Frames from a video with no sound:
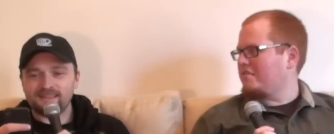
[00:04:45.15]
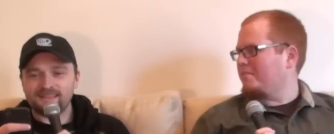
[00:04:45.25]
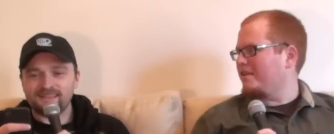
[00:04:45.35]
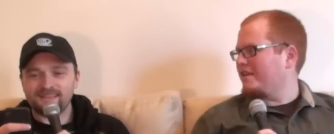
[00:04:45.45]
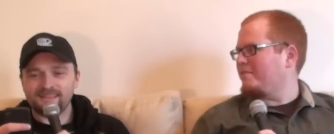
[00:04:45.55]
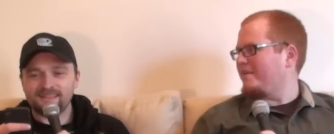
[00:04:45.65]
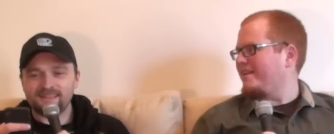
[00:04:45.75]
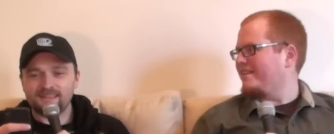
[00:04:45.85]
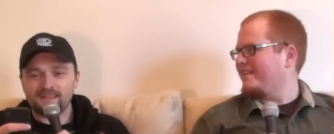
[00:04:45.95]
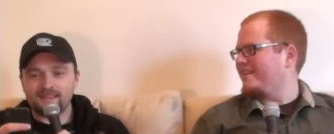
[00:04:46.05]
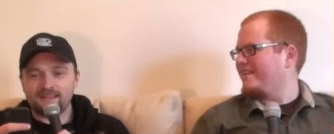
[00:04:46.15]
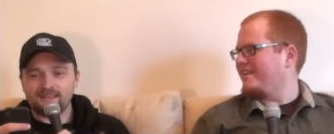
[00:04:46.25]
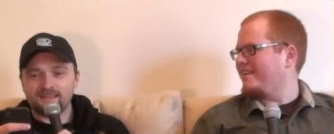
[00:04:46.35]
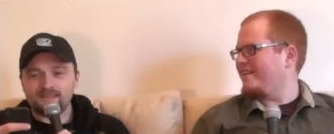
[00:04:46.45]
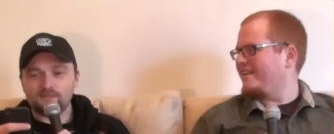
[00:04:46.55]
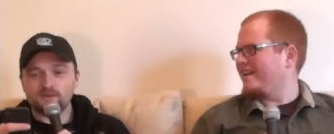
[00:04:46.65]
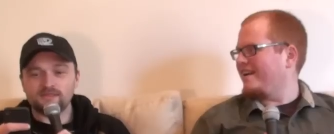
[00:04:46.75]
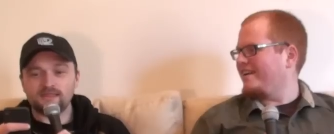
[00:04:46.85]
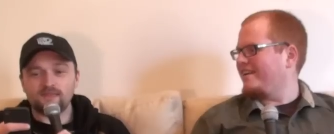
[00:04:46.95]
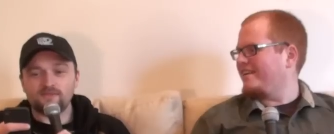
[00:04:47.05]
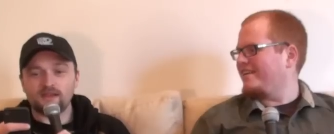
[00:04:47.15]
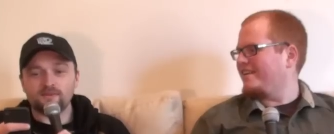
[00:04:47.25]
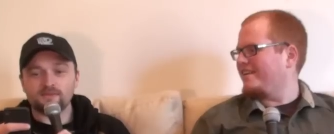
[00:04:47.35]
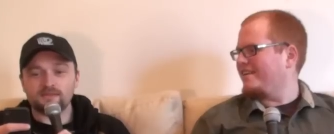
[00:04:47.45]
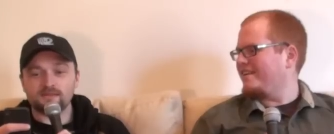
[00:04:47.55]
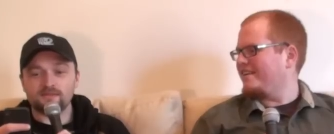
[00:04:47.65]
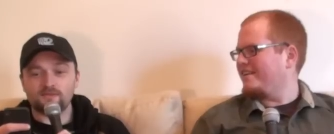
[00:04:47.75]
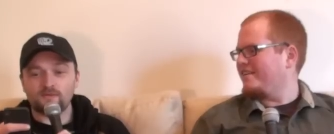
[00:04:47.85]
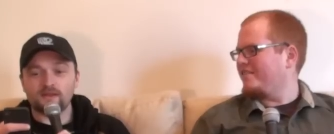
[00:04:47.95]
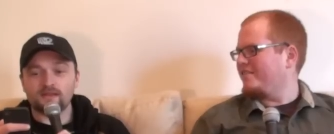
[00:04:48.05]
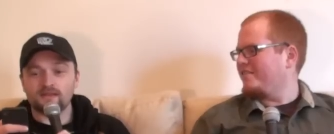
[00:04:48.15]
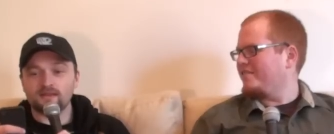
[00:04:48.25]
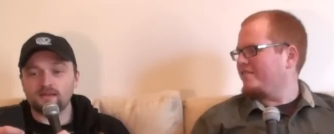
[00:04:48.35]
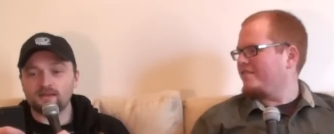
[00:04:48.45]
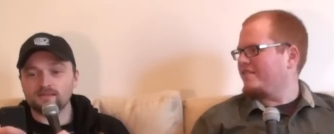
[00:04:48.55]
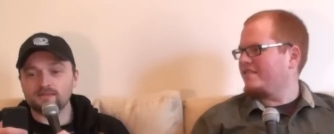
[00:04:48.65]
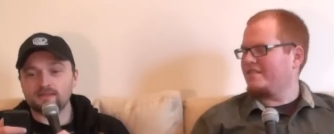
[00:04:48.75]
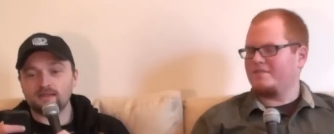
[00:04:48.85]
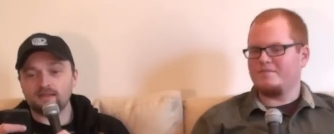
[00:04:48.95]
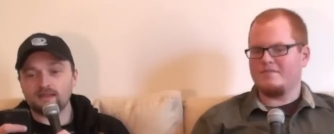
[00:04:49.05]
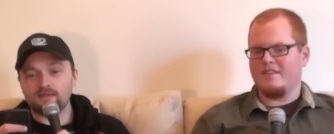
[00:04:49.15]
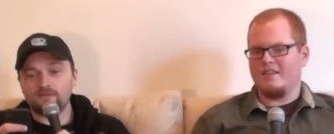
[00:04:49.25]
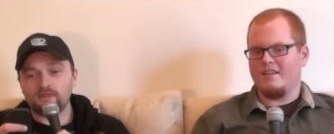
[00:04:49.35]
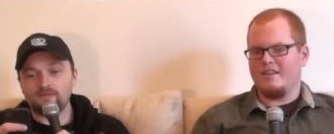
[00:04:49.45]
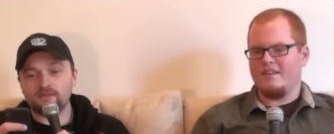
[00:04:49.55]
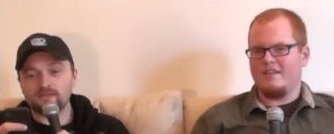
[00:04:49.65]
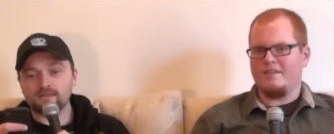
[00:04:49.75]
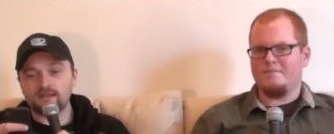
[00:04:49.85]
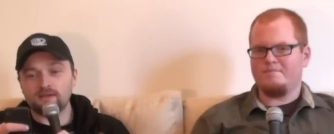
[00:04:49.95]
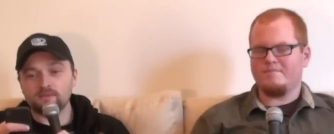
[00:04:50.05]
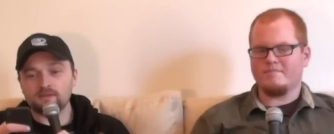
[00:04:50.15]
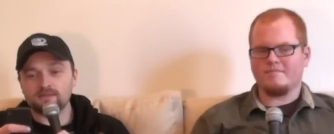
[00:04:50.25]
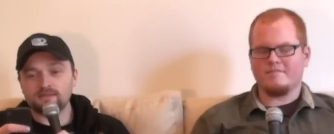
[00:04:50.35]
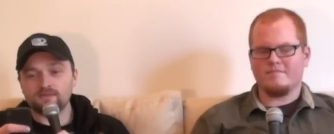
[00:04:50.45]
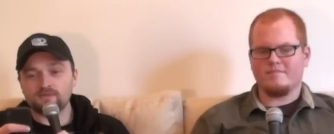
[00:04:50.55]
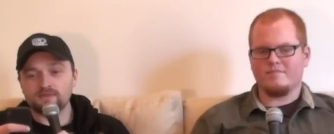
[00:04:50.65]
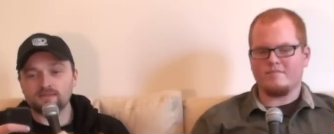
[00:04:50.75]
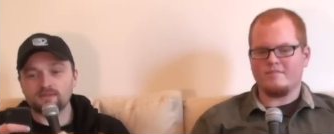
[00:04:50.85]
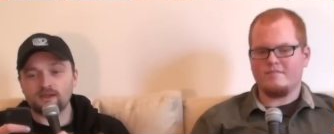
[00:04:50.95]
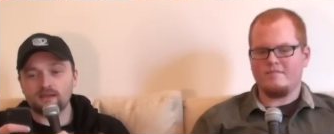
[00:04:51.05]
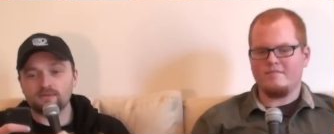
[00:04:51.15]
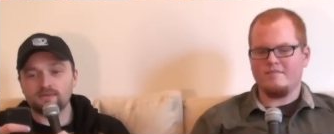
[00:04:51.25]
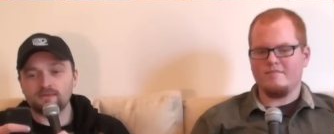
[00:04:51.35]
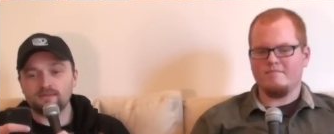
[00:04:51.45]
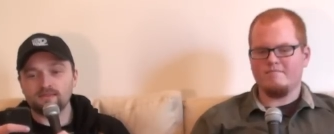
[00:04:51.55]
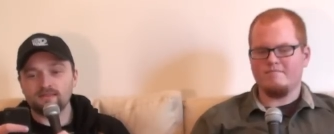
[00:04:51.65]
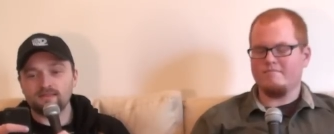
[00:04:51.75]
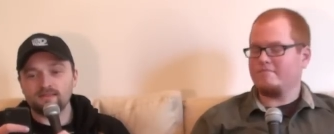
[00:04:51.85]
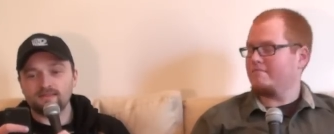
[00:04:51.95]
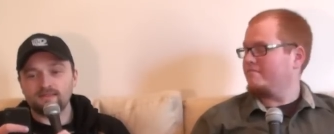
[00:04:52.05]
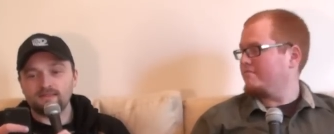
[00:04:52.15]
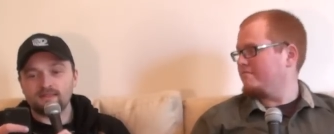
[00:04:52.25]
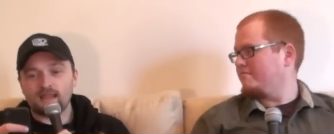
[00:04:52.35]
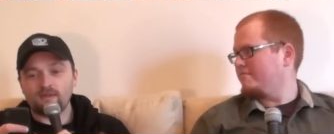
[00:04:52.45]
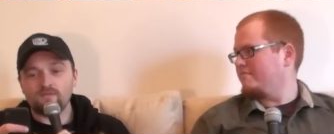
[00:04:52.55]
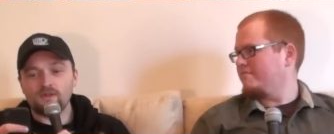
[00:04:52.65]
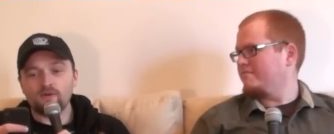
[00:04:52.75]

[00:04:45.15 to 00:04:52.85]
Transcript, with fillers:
Speaker 1: doesn't believe me.
Speaker 2: Well, Dave Thomason is fucking outstanding. If if there's a comic in San Francisco, I would have